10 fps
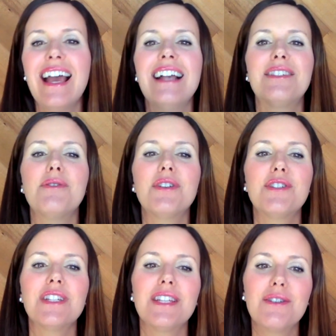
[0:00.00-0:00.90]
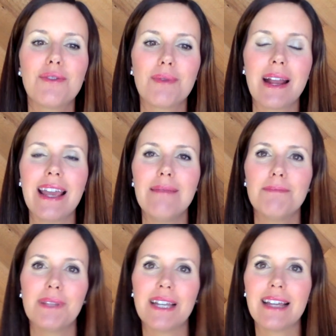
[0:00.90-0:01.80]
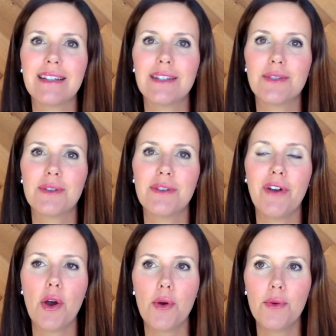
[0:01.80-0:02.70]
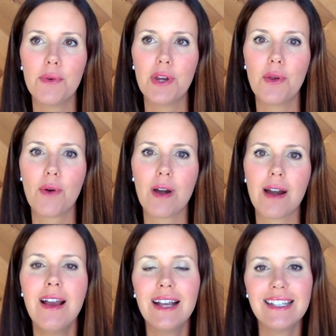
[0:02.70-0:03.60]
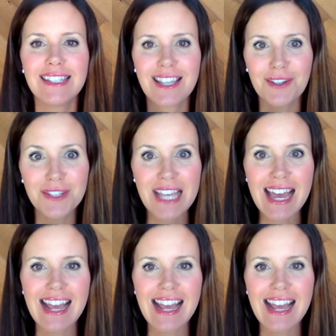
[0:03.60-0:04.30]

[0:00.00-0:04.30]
And so they're just a great plant to sort of hone your skill set